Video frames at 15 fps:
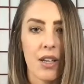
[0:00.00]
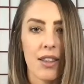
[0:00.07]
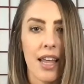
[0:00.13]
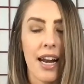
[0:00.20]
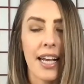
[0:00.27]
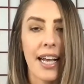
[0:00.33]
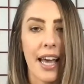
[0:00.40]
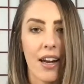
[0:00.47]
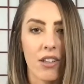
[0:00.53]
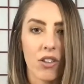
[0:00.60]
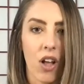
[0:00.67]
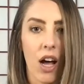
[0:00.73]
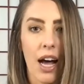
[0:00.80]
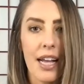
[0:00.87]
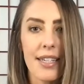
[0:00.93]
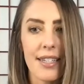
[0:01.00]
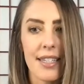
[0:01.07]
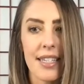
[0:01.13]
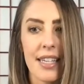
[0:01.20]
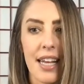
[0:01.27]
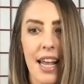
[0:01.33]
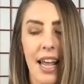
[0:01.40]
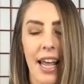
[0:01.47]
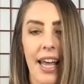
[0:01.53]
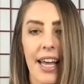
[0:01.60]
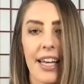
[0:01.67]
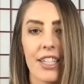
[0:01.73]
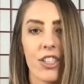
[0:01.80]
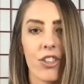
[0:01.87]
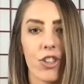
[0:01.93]
that I get a lot
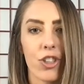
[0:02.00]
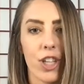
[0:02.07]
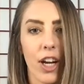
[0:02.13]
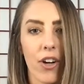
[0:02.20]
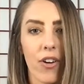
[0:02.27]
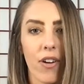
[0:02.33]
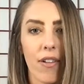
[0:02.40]
and to share